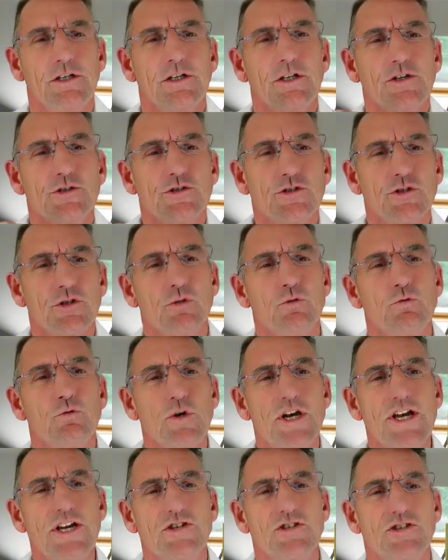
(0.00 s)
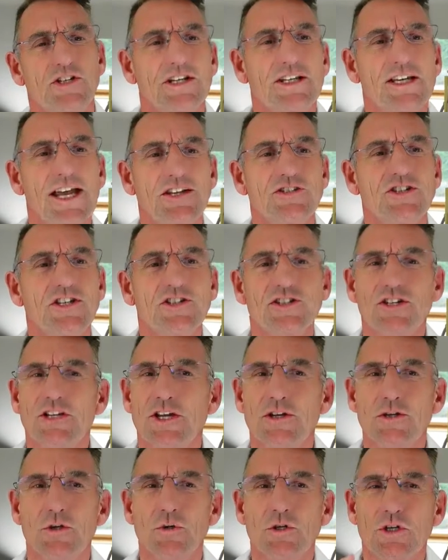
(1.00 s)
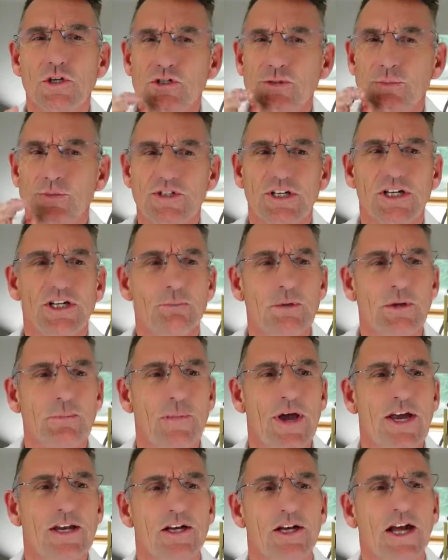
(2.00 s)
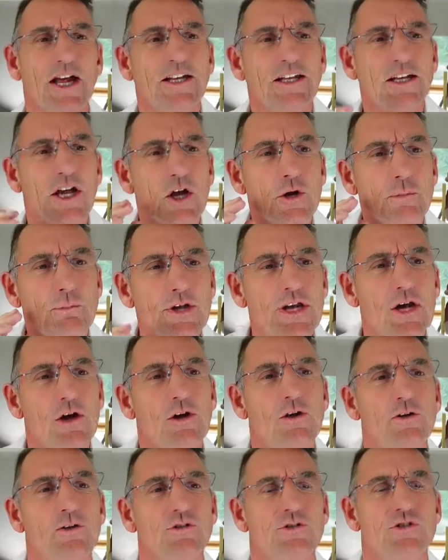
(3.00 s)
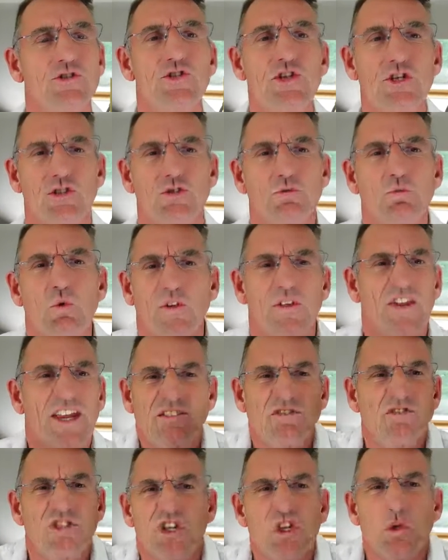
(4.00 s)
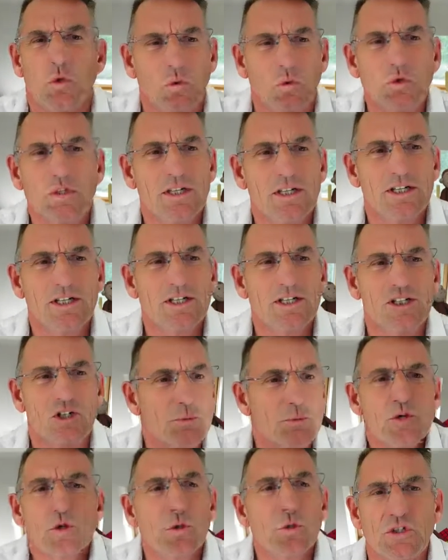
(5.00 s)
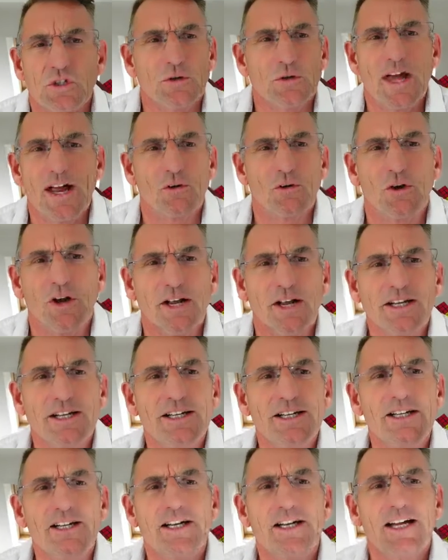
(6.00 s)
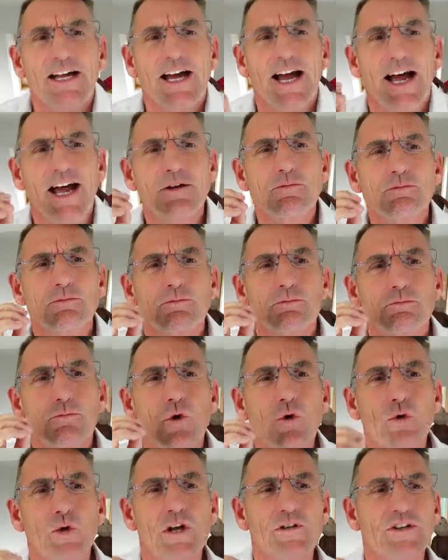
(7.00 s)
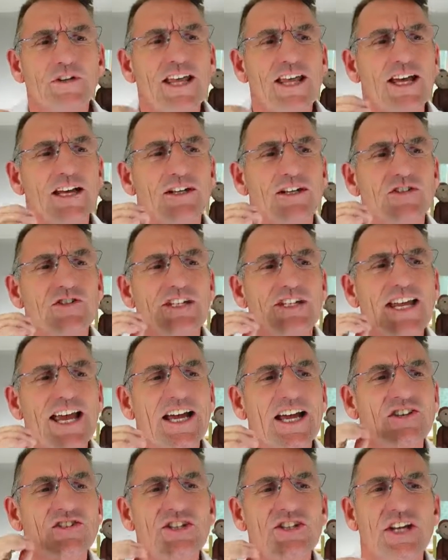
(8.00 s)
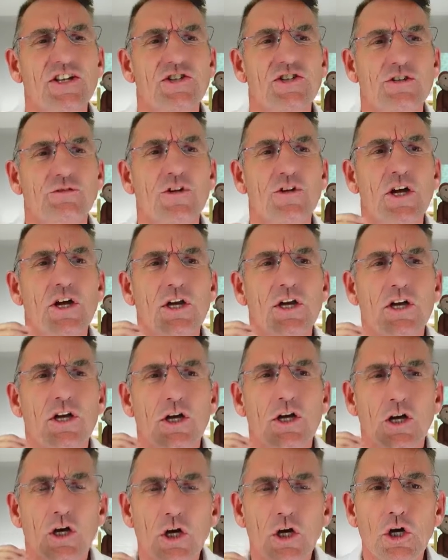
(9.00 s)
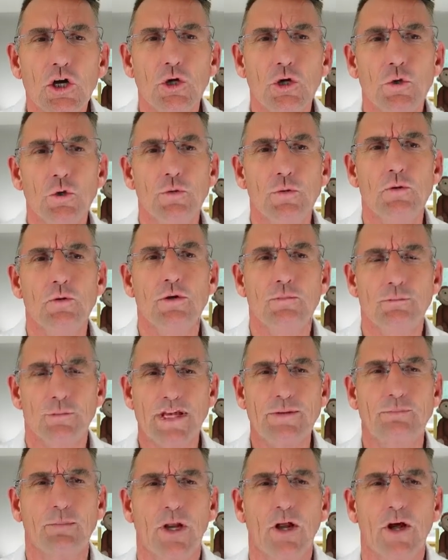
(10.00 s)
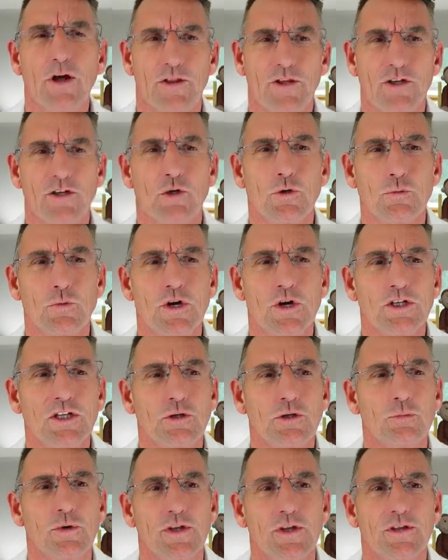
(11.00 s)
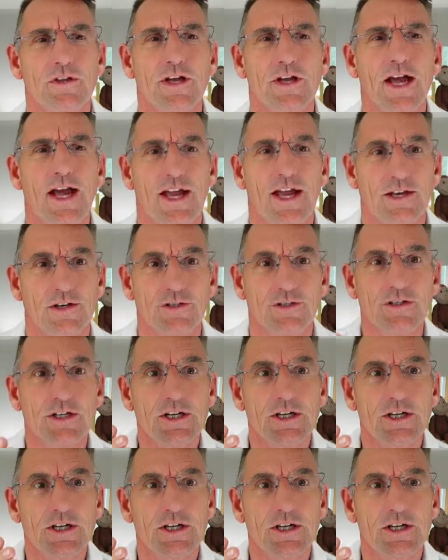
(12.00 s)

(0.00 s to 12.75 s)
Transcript: to risk getting to know your customers a little bit better and go beyond just what they do, because we all do that, right? And moreover, get a sense of who people are that you're working with, and